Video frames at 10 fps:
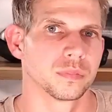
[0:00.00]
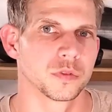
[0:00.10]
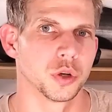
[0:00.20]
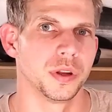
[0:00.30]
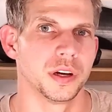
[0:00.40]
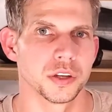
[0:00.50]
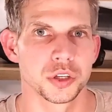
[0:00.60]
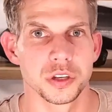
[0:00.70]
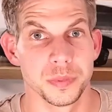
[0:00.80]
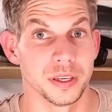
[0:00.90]
So in
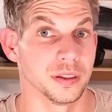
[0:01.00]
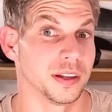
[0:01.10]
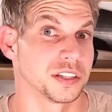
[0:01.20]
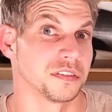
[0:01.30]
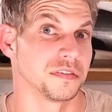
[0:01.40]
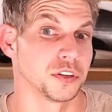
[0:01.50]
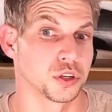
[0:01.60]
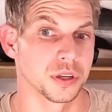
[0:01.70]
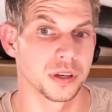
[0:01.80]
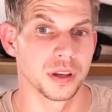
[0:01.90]
addition to being less
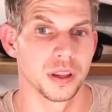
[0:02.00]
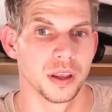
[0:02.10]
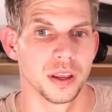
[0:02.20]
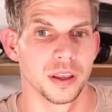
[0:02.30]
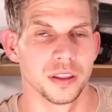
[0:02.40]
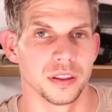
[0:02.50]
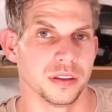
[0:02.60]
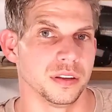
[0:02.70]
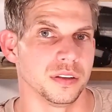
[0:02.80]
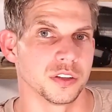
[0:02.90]
efficient,
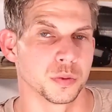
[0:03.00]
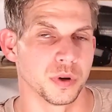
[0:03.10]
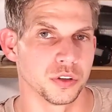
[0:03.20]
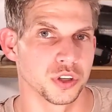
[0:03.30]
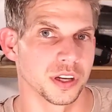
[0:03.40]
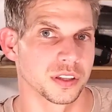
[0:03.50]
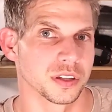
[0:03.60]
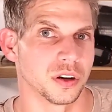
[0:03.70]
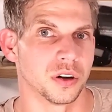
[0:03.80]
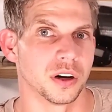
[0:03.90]
the small
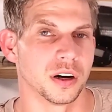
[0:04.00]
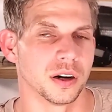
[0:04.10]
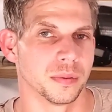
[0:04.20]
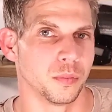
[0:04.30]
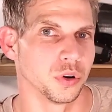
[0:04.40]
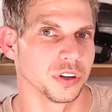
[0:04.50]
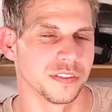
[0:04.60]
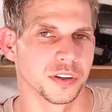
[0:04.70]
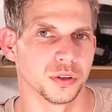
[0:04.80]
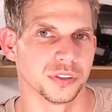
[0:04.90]
jets are more
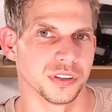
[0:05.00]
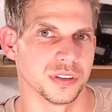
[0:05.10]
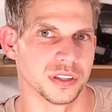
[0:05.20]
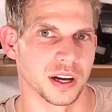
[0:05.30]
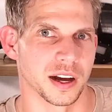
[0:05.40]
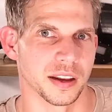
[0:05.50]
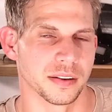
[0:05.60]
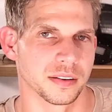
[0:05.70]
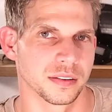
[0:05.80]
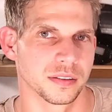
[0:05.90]
difficult to design
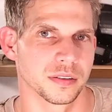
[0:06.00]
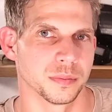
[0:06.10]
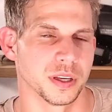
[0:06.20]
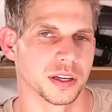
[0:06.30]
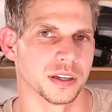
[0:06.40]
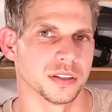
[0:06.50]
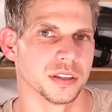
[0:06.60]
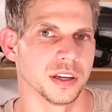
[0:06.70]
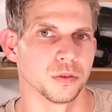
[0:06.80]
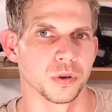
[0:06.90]
because
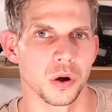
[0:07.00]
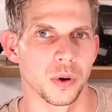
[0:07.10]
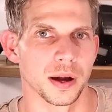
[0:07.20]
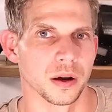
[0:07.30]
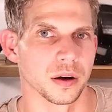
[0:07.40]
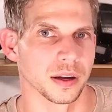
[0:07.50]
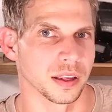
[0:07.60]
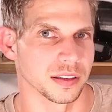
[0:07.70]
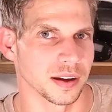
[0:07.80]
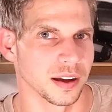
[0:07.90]
they require,
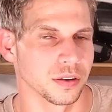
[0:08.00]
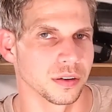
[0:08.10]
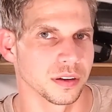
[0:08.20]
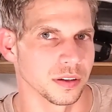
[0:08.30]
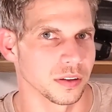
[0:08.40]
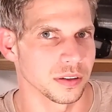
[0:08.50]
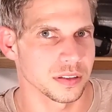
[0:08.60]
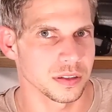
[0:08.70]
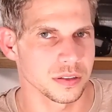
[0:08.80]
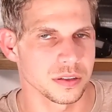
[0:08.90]
again, tighter
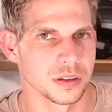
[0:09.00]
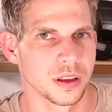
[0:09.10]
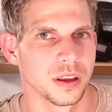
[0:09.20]
clearances.